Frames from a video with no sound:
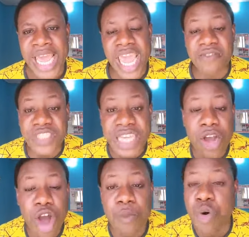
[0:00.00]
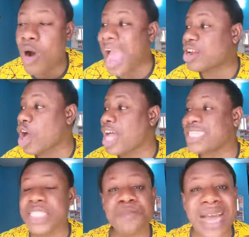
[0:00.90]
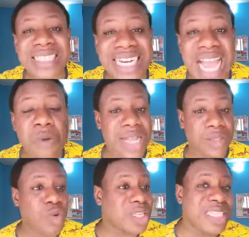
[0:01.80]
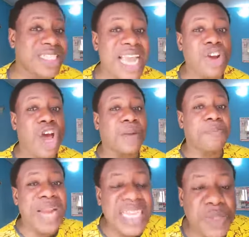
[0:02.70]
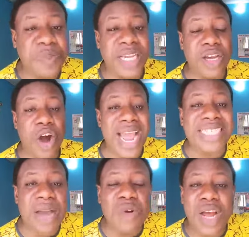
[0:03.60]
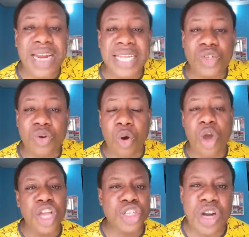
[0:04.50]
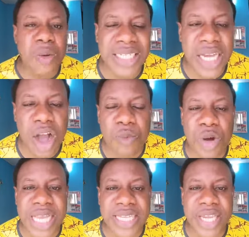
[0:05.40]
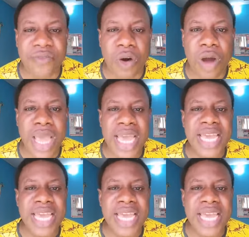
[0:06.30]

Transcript: If Jacob, who had all this material wealth, was still saying, Lord, bless me or else I will not let you go. Do you know what Jacob was asking for?